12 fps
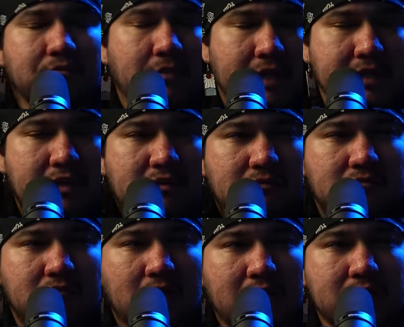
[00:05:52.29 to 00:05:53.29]
my
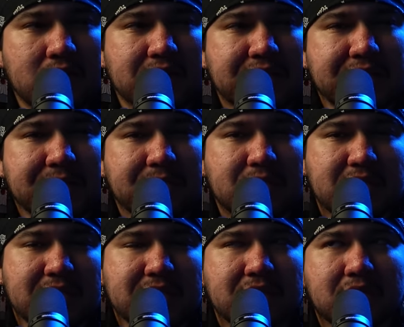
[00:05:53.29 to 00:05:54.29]
young eldest
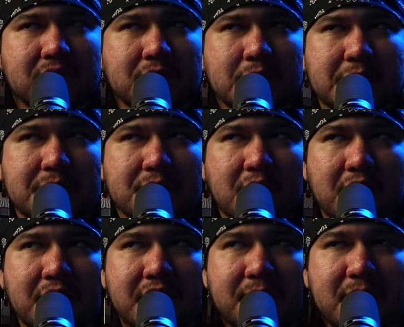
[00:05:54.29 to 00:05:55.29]
sister. She's
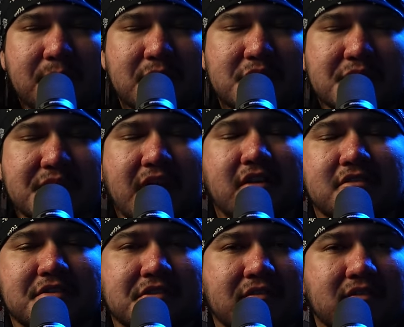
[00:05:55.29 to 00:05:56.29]
younger than me, but she's the
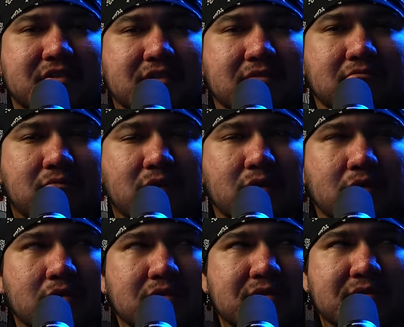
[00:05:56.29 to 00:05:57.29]
eldest of the, the
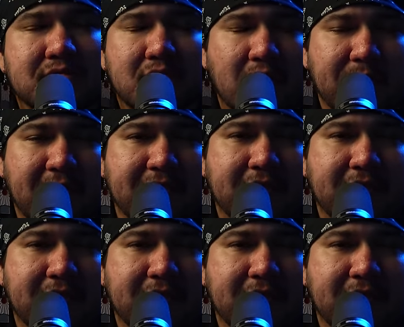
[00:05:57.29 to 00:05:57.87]
girls on my